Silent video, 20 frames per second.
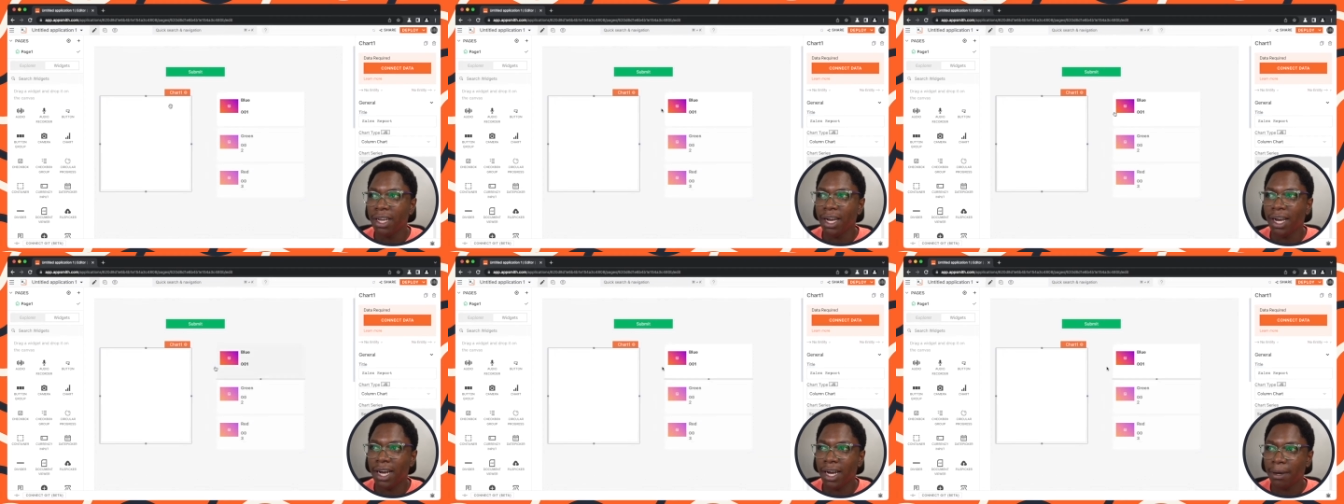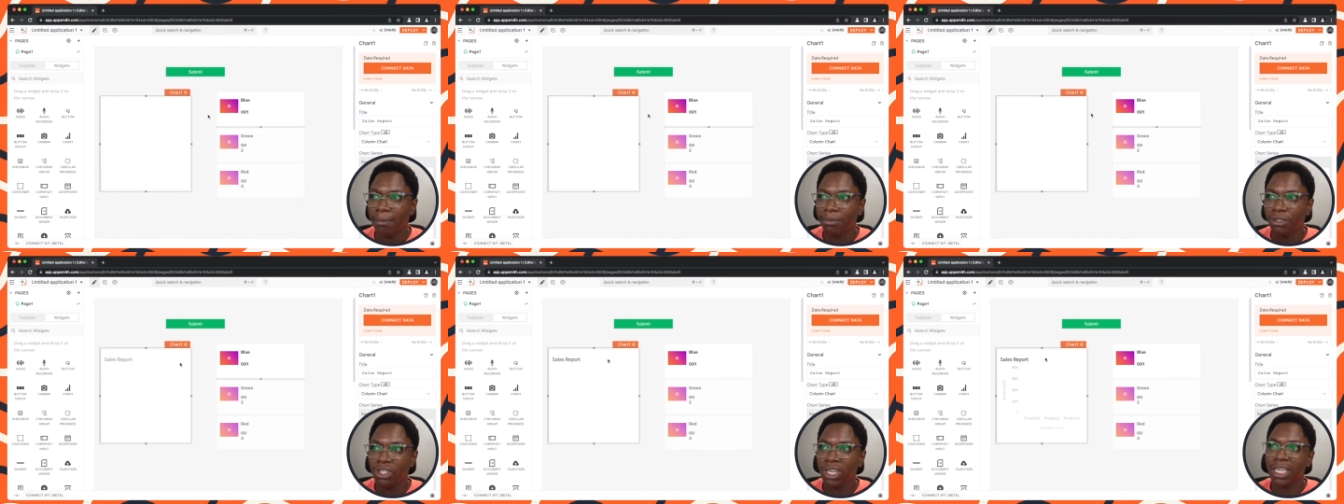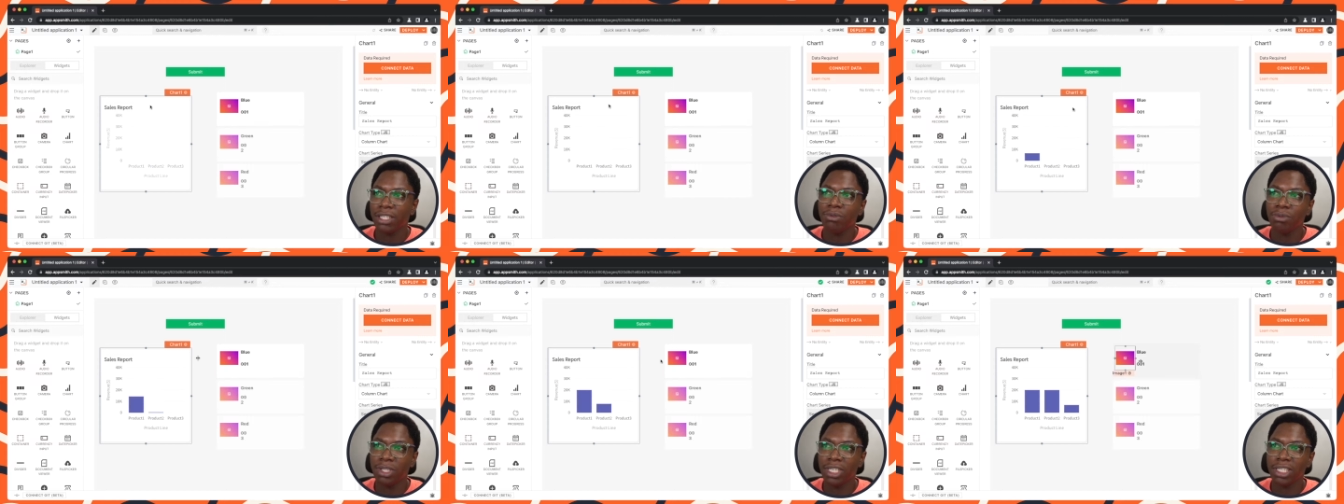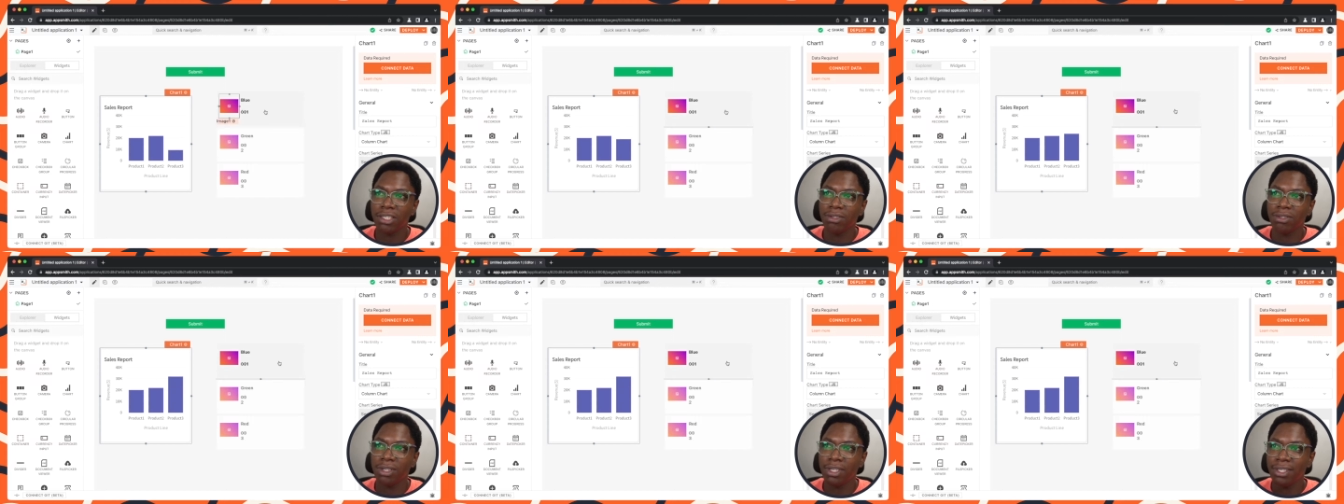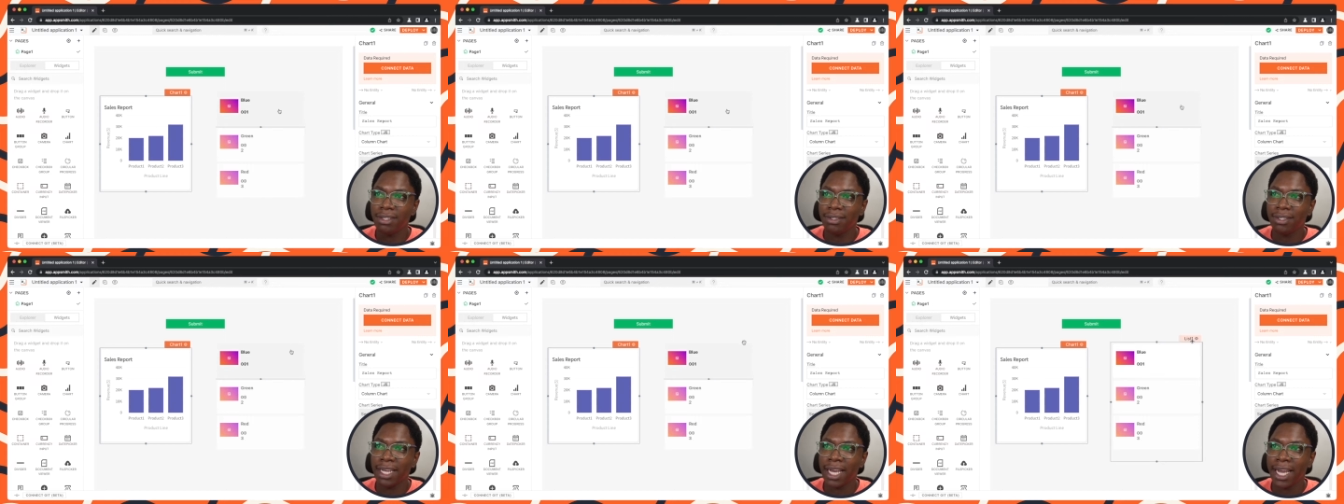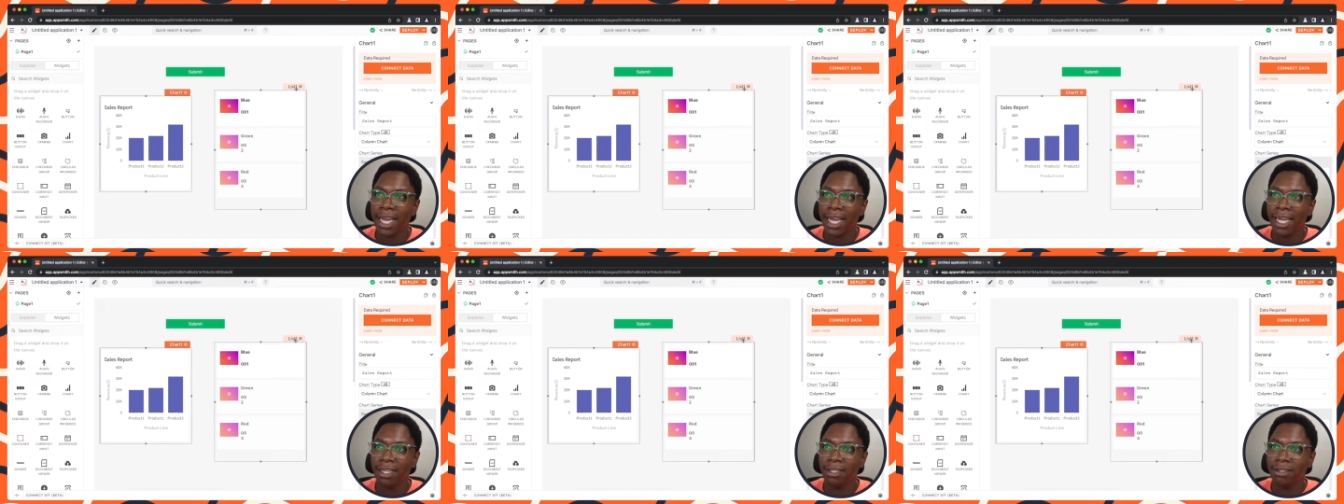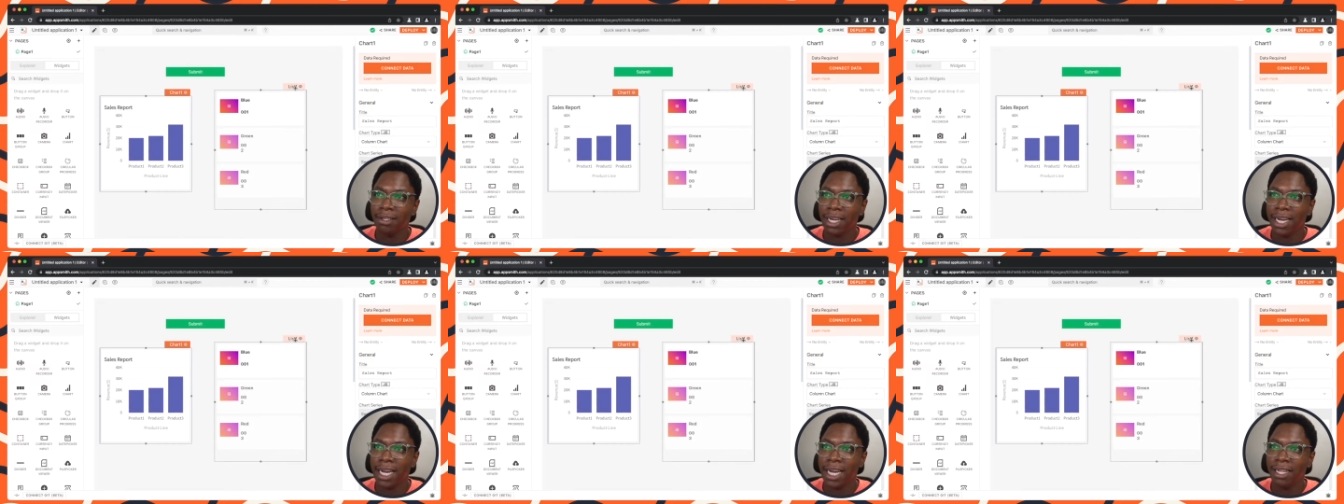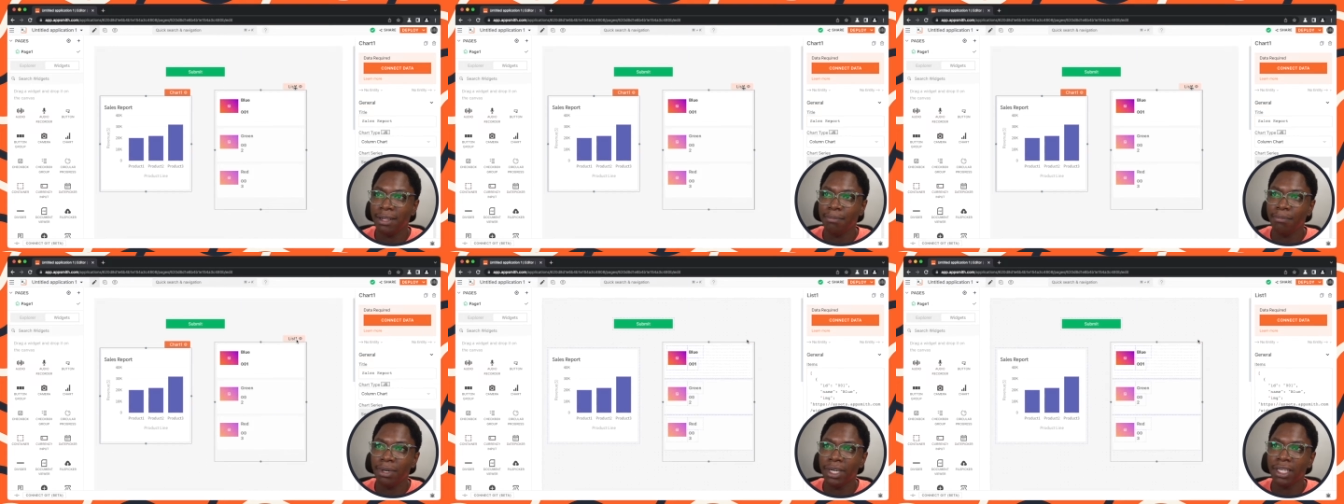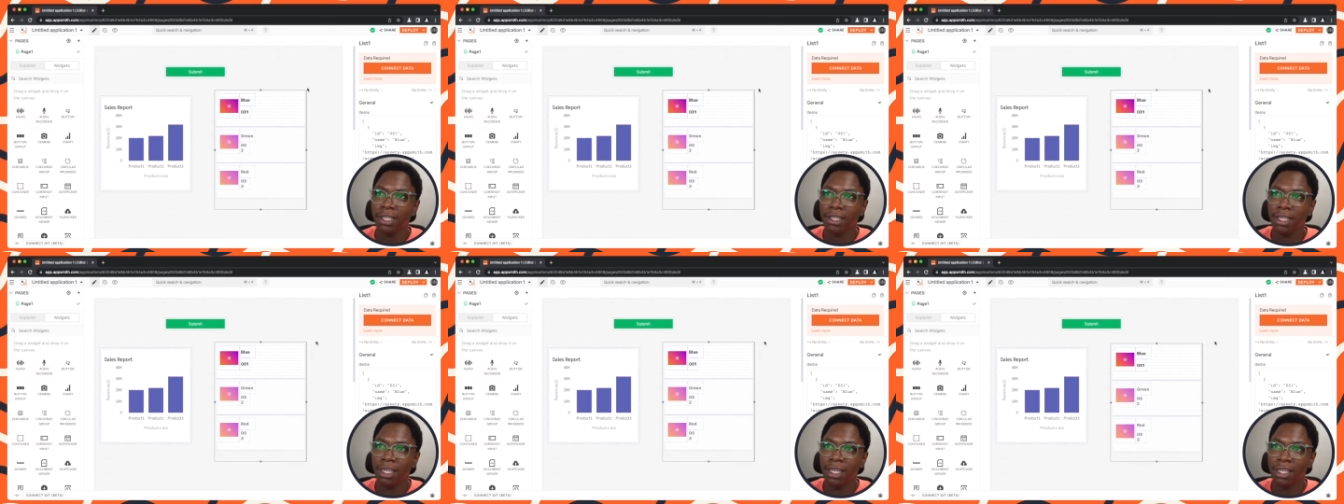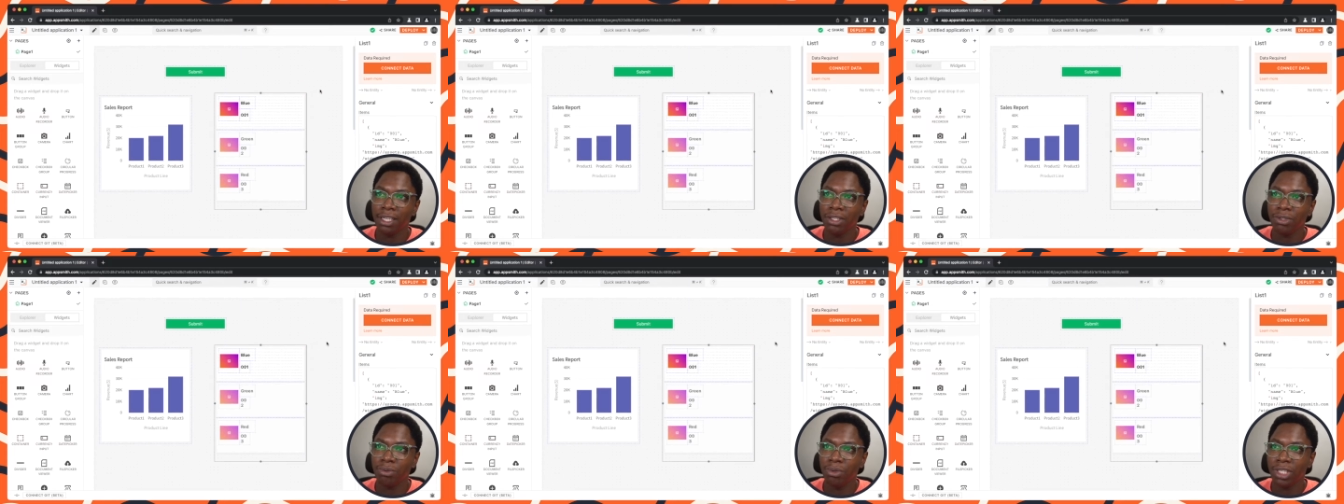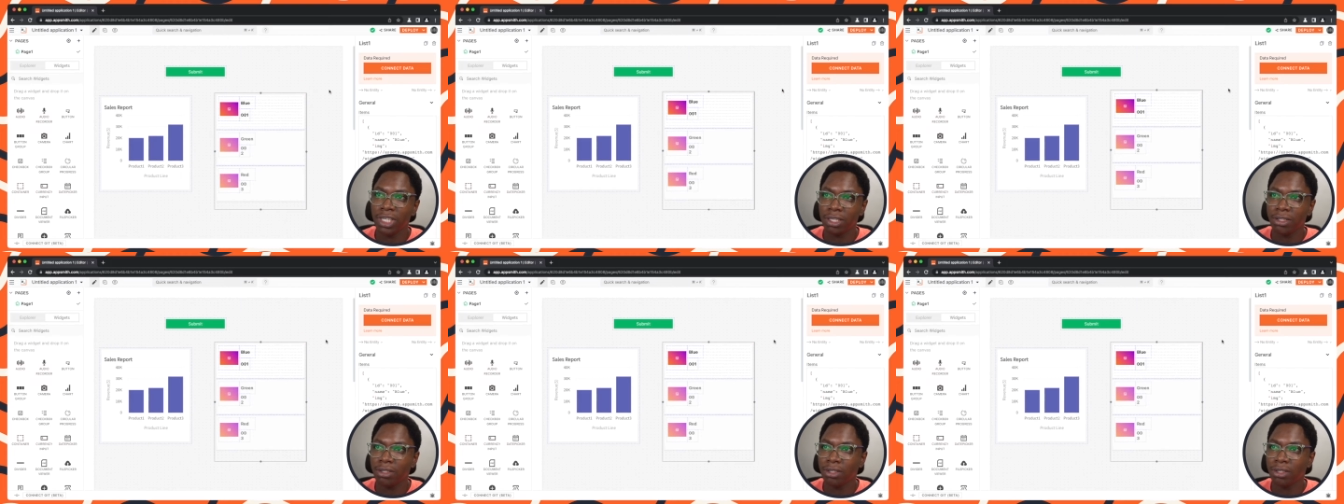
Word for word: um, chart widget to the side and bring the list widget